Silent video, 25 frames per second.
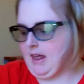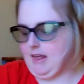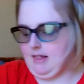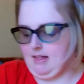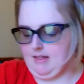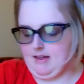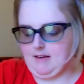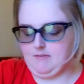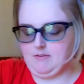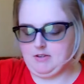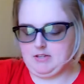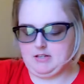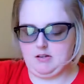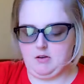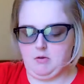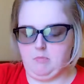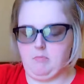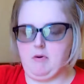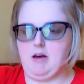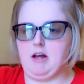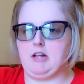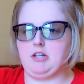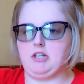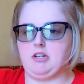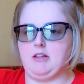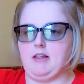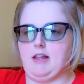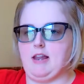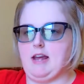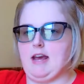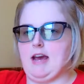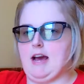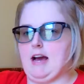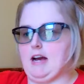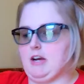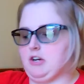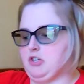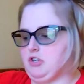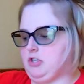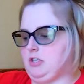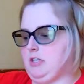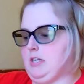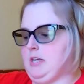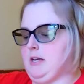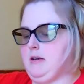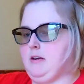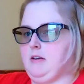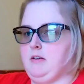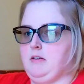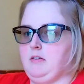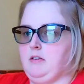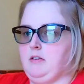I love it so much that I actually